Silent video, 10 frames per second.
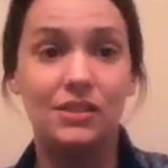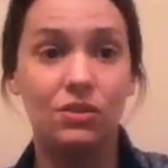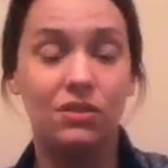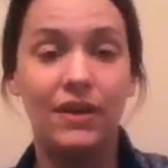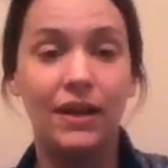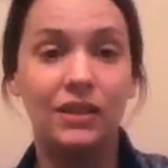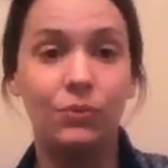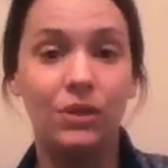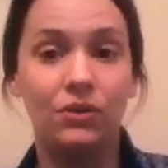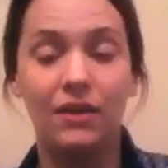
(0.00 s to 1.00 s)
So the fact that
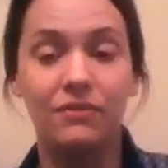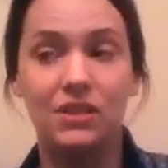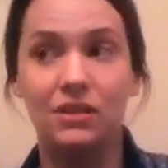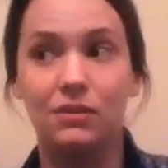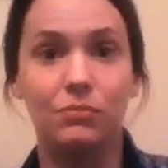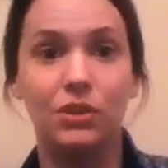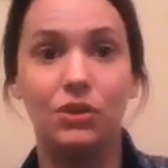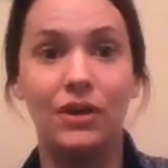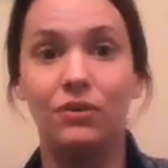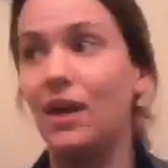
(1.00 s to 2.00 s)
we don't have to,
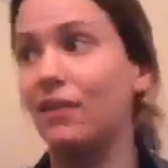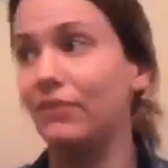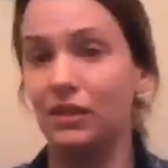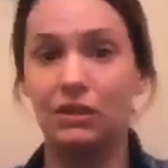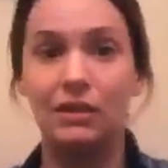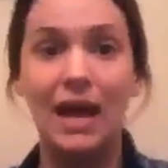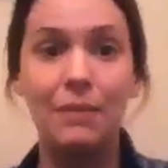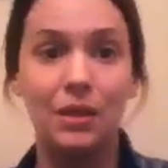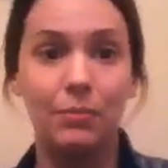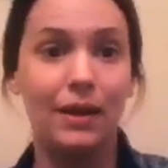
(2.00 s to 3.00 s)
I don't have like a
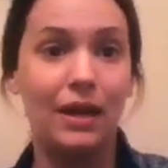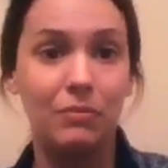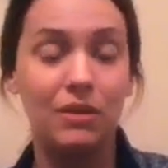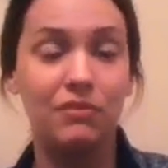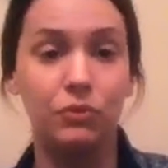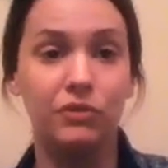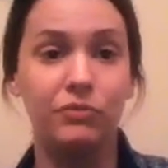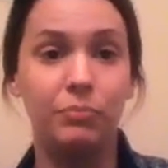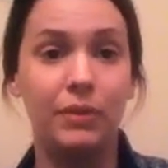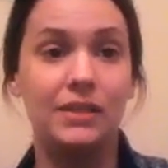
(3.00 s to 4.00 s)
cabinet behind me full
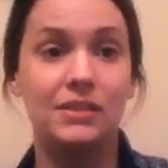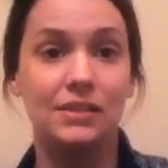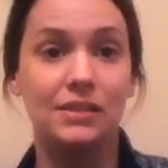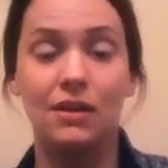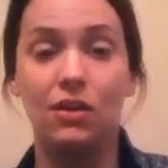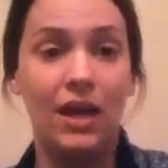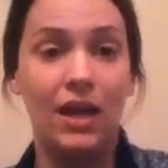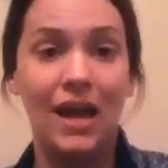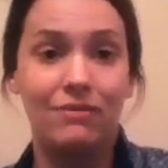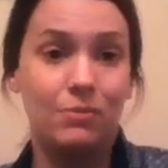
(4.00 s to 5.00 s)
of Plexus. All I
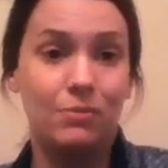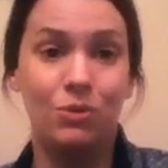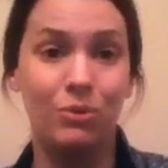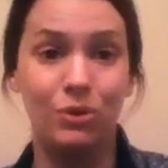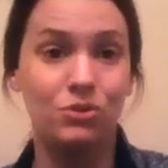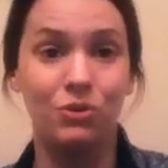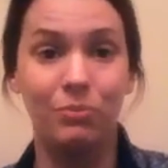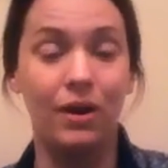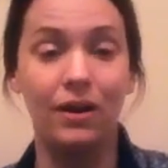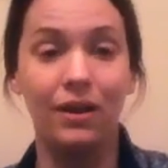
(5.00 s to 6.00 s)
have is my own
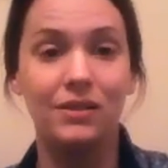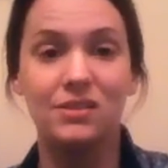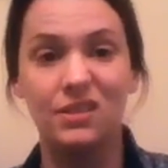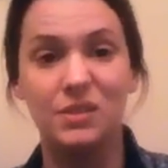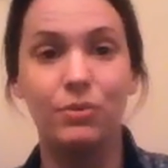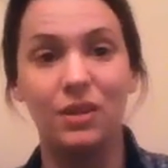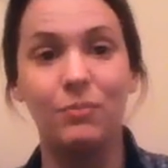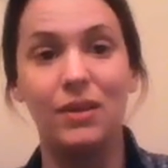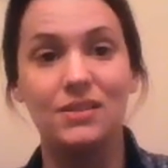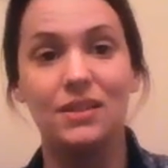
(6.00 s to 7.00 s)
personal products. It's pretty
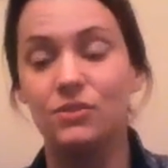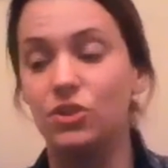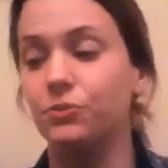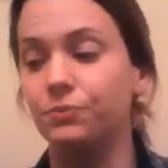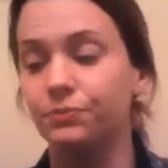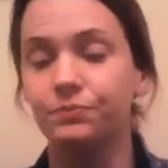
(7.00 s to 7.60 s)
amazing too.